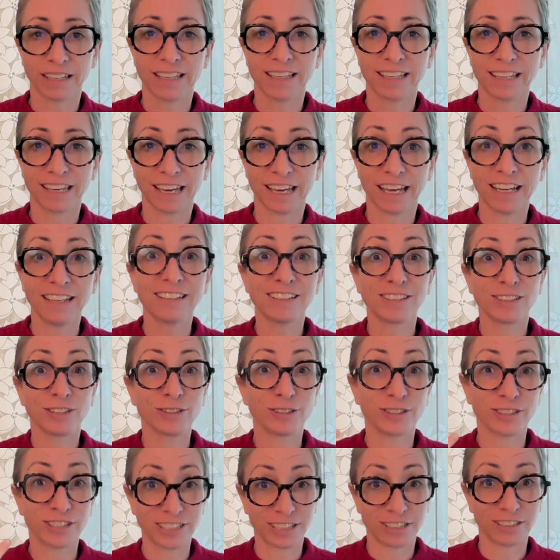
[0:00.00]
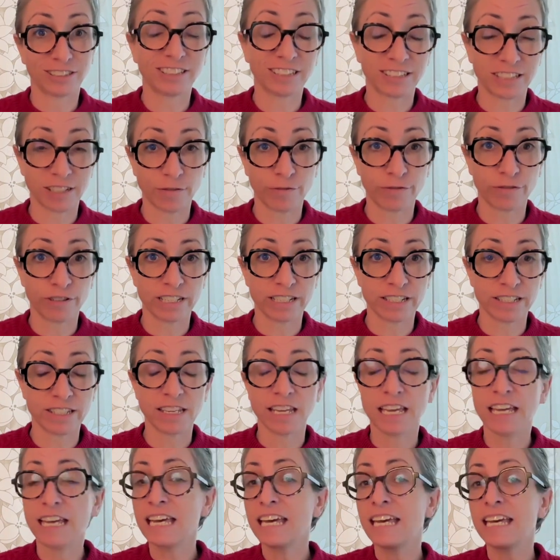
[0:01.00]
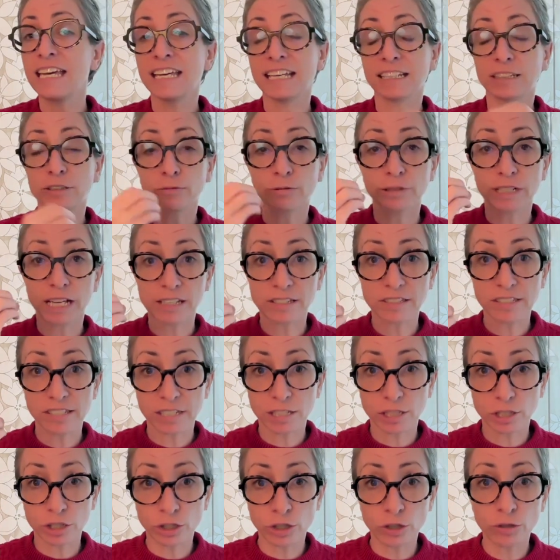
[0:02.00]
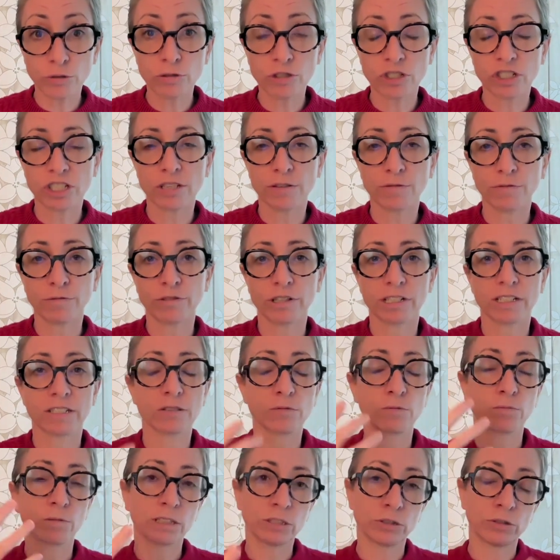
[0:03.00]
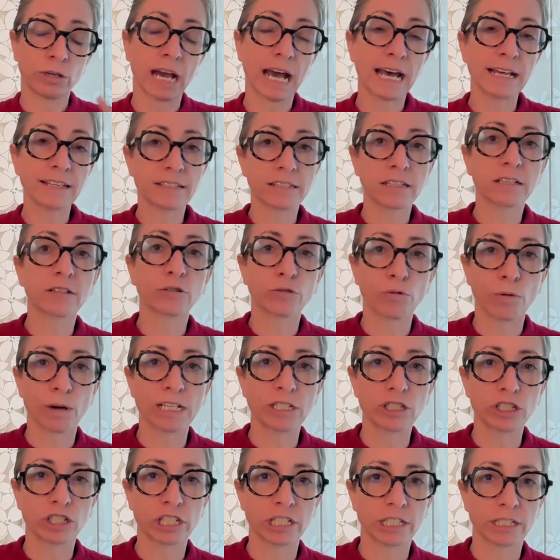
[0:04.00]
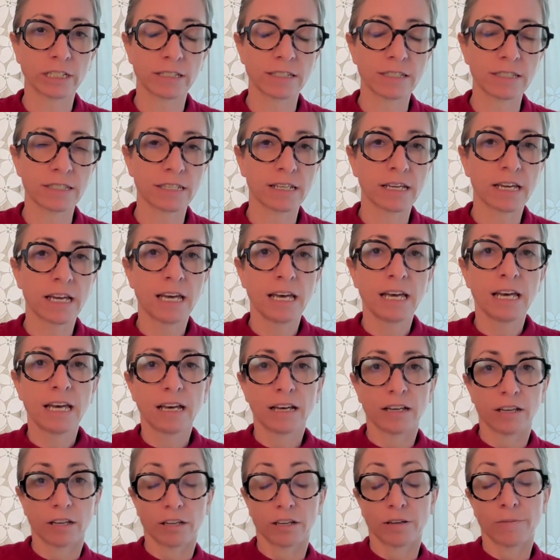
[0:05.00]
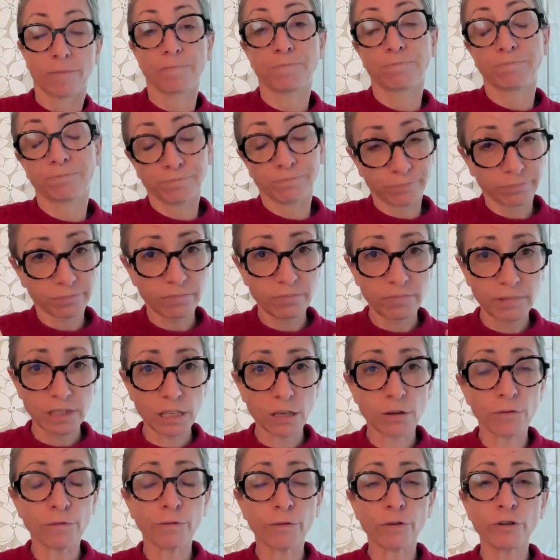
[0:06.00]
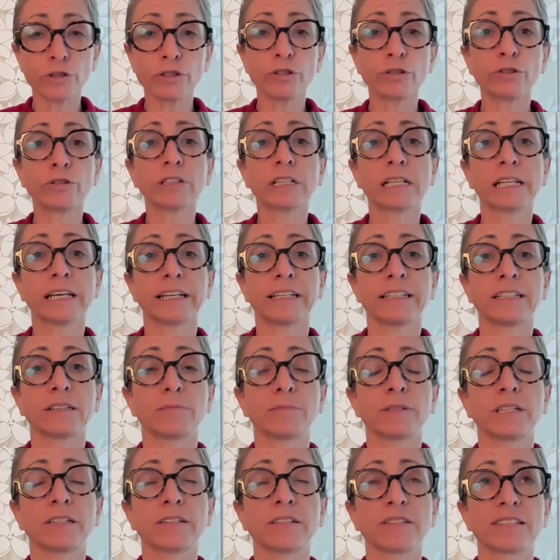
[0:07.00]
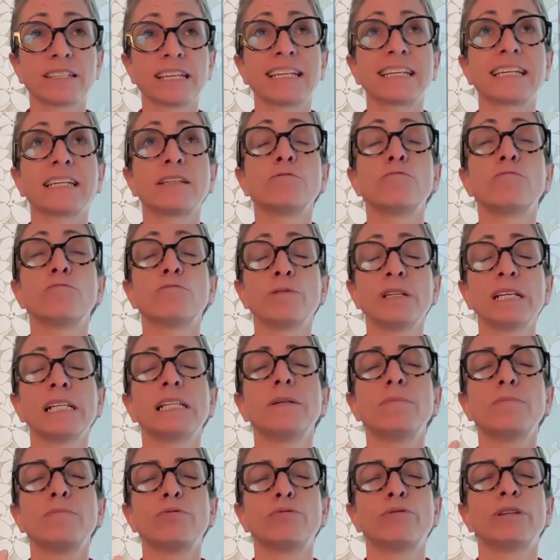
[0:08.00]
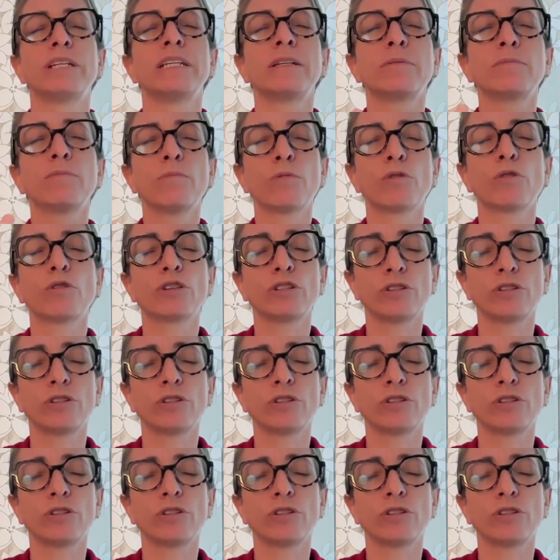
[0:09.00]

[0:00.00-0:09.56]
Yeah. Do you hear the difference? It creates a huge difference when you ask questions um, for your client because they can really bring more